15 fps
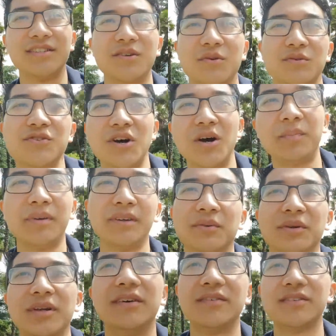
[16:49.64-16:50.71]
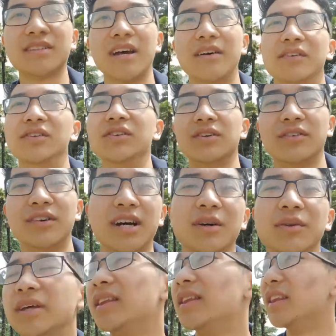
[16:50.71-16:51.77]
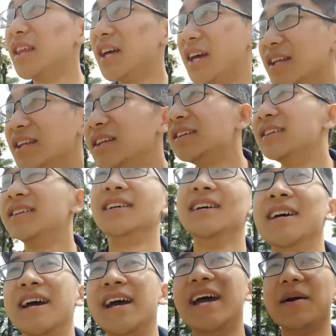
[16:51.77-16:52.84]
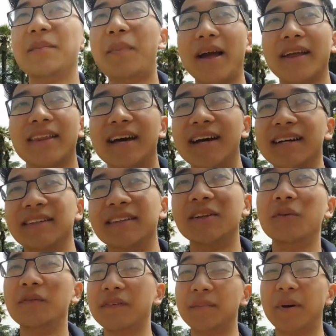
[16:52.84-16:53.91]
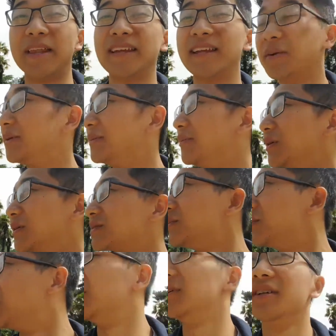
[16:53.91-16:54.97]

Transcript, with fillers: go shopping, whatever, just have a look around and then head back there and hopefully by then it'll be much more